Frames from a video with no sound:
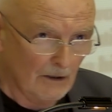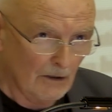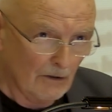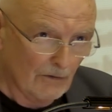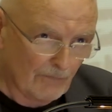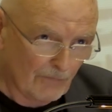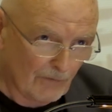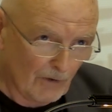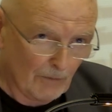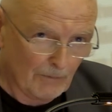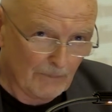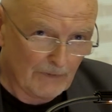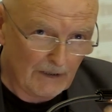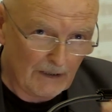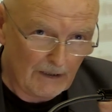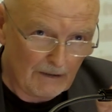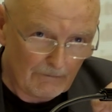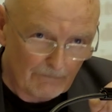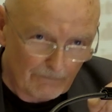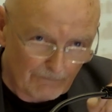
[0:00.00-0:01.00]
from
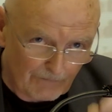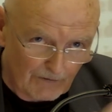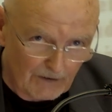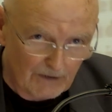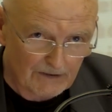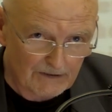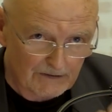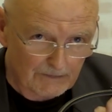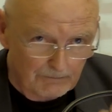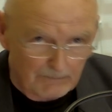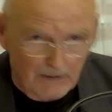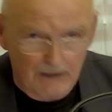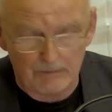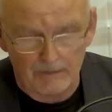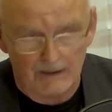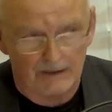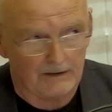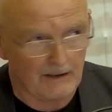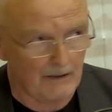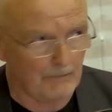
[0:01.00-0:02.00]
the first
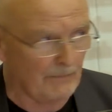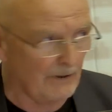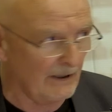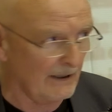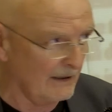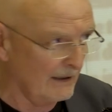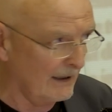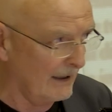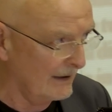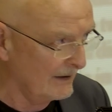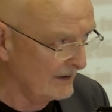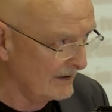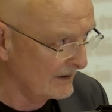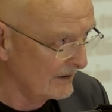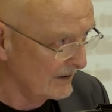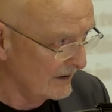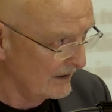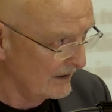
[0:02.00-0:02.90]
moment that Britain entered